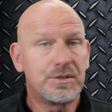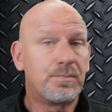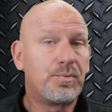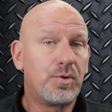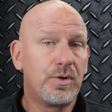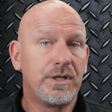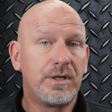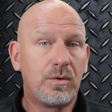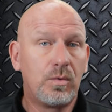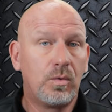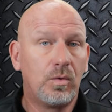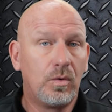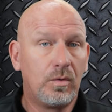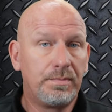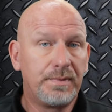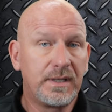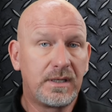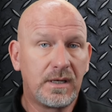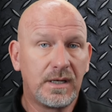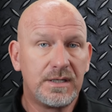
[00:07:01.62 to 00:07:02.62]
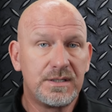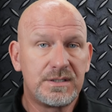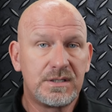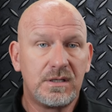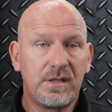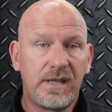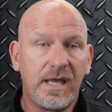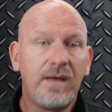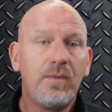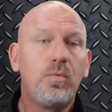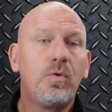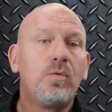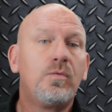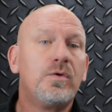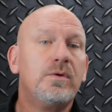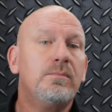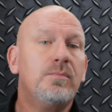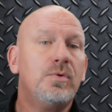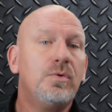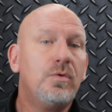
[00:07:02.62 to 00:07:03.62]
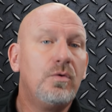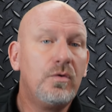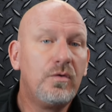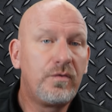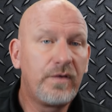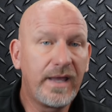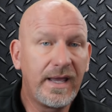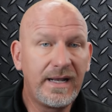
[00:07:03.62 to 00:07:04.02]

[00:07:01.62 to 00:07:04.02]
are pretty cool because they will remove